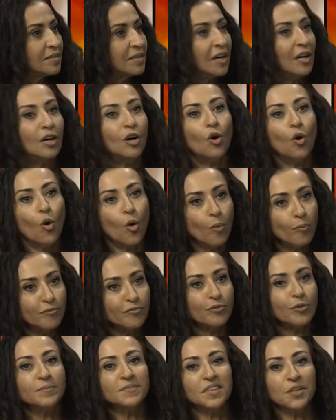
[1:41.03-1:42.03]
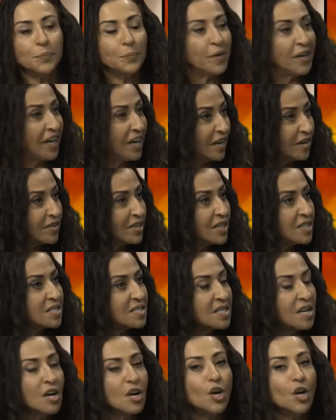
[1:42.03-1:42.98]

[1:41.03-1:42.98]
a home from their parents.